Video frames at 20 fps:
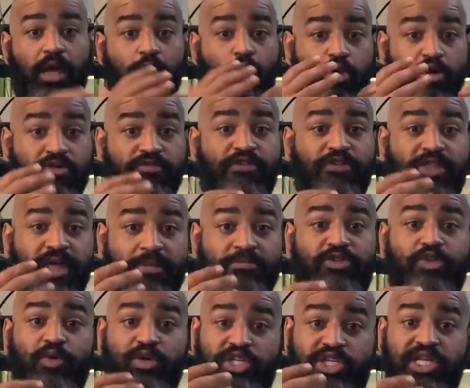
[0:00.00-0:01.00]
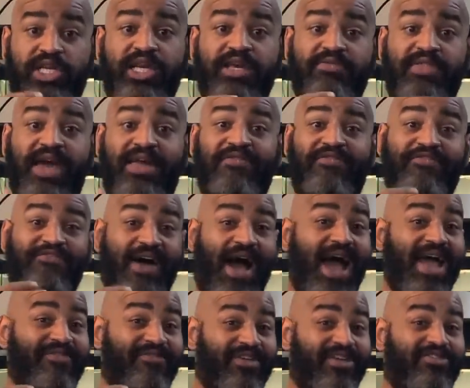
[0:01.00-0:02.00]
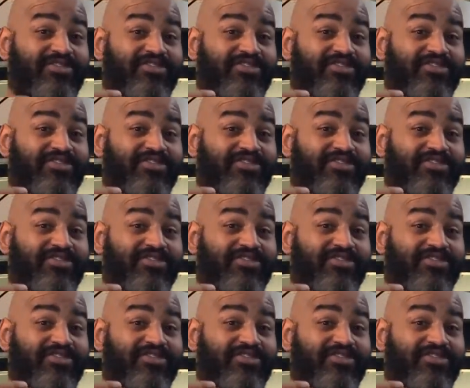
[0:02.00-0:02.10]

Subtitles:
order for them to achieve that 5-inch